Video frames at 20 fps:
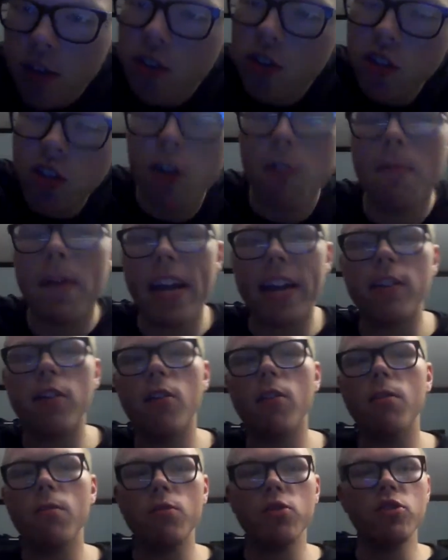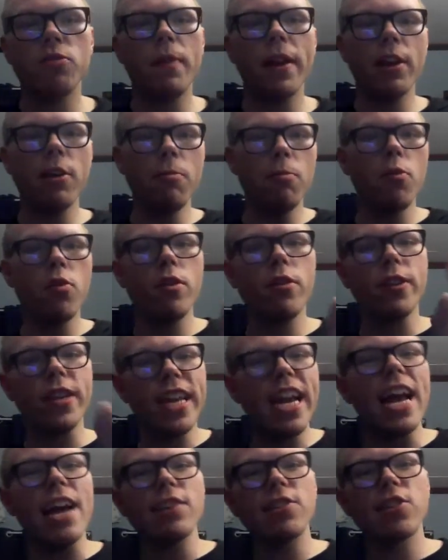So Michael Porter,
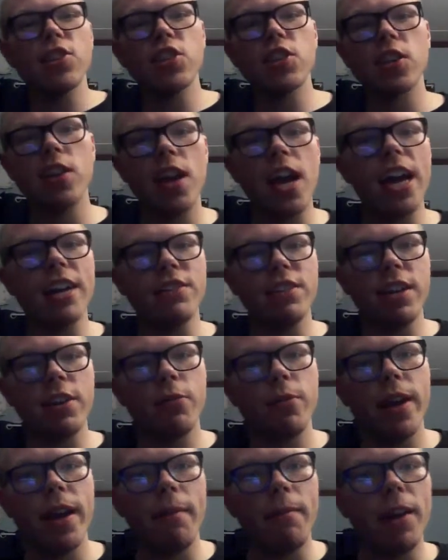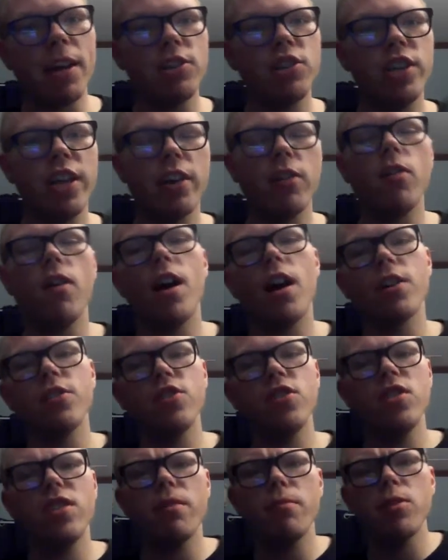yes, I did create my channel on
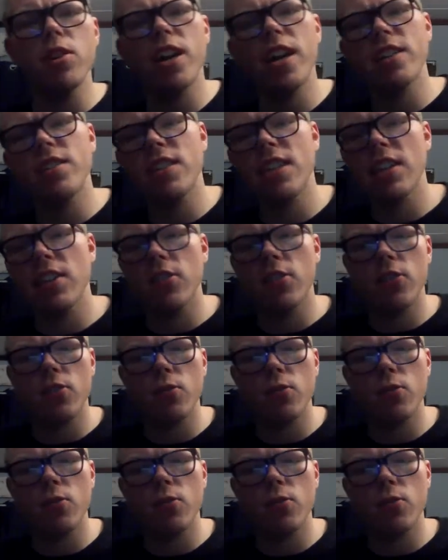December 19th,